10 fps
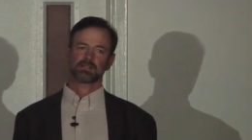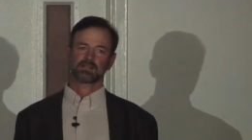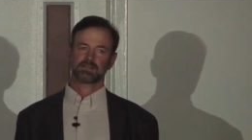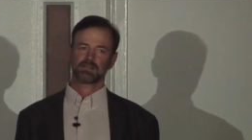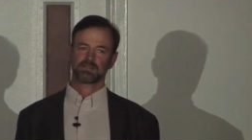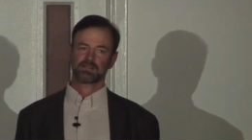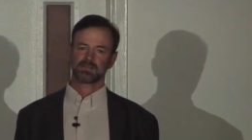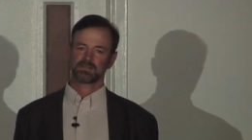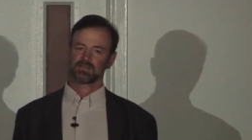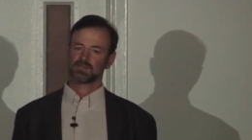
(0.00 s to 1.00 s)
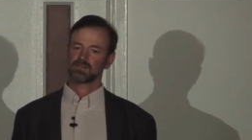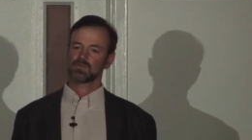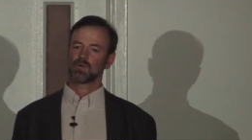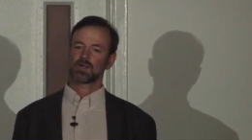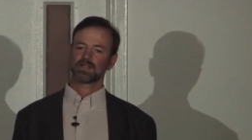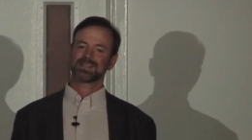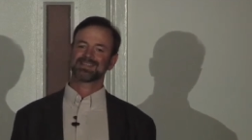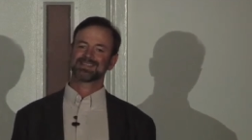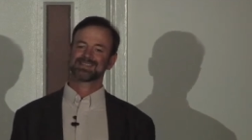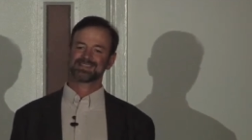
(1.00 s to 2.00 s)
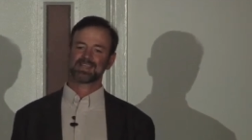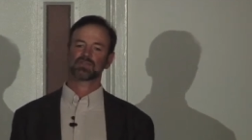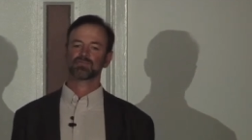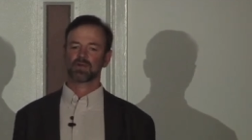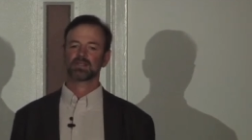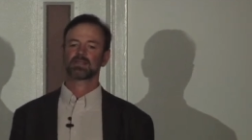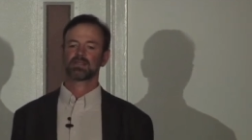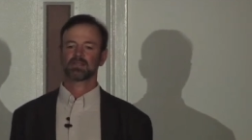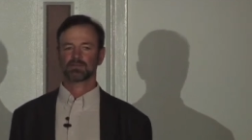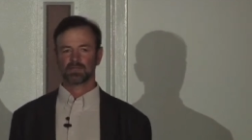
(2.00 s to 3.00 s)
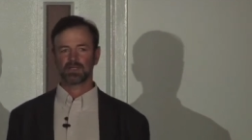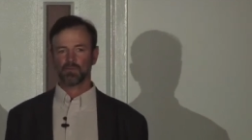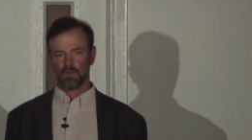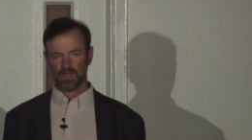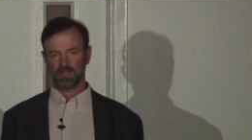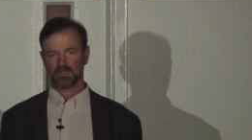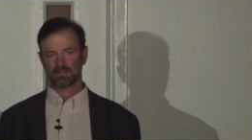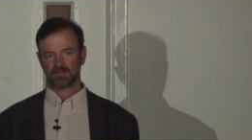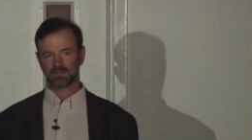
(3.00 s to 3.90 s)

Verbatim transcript: It's just, it's, you, you want to say the right thing in the right way.